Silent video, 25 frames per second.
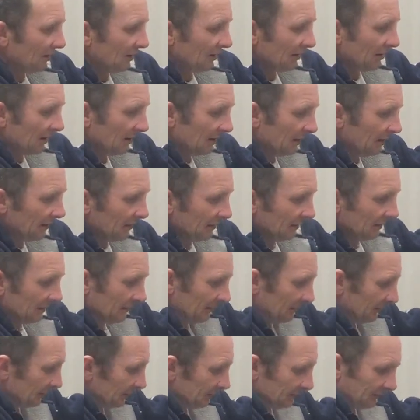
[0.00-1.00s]
Hey,
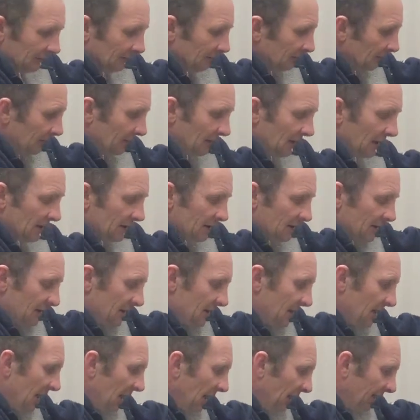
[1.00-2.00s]

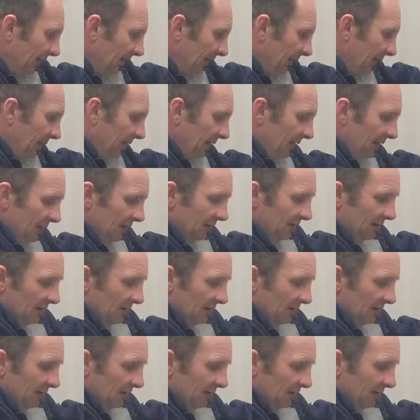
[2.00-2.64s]
fantastic.